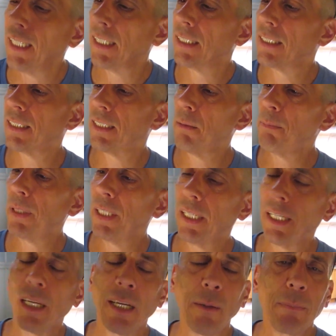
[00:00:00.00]
Simply
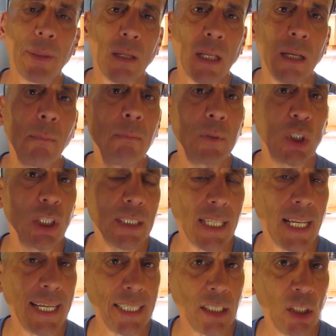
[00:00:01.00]
keep them just
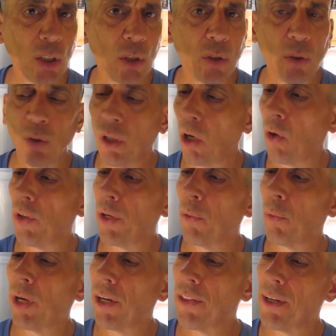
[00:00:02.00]
like new, only
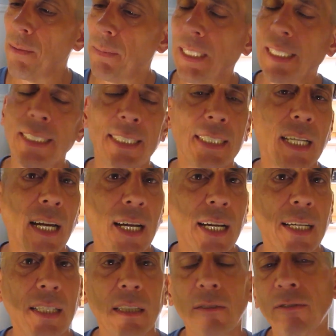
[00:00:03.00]
wear them
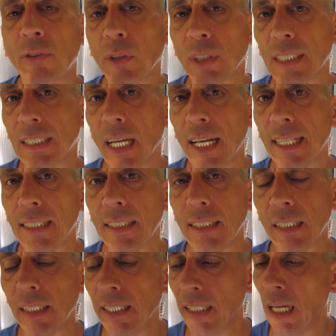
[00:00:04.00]
inside for
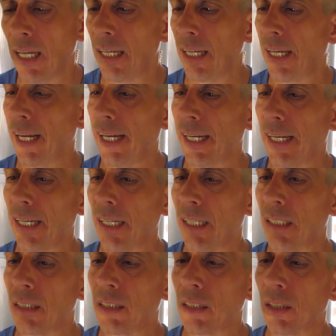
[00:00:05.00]
sizing,
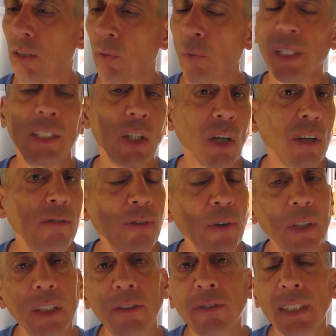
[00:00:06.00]
and return
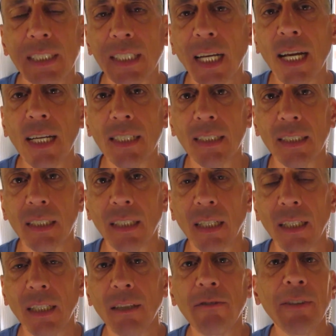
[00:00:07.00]
for a different size
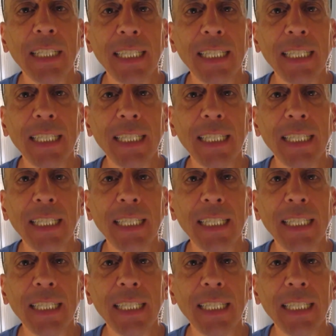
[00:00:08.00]
if